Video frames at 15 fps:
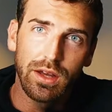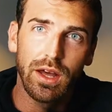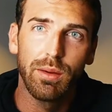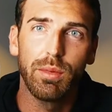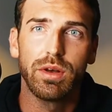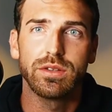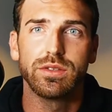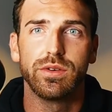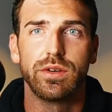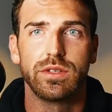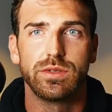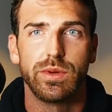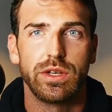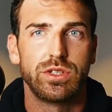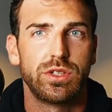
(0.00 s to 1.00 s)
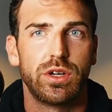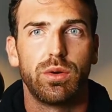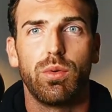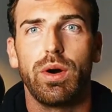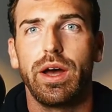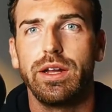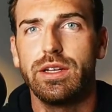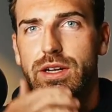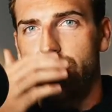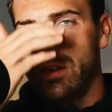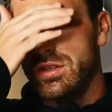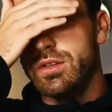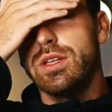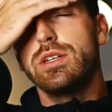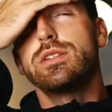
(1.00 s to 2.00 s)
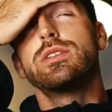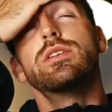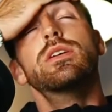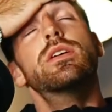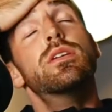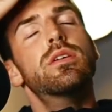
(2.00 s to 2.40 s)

I'm also in a sweatshirt. Why did I do this?